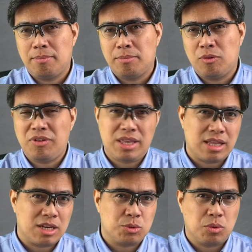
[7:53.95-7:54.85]
movie
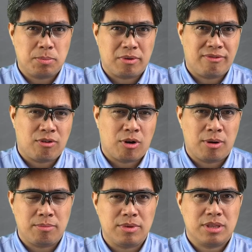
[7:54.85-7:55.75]
theaters would
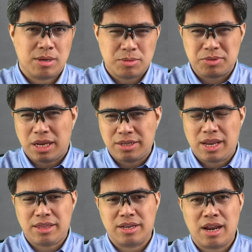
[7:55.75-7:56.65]
perform in terms of
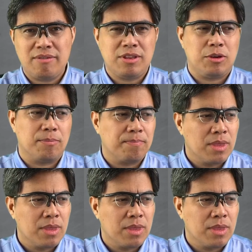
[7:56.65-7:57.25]
generating revenue.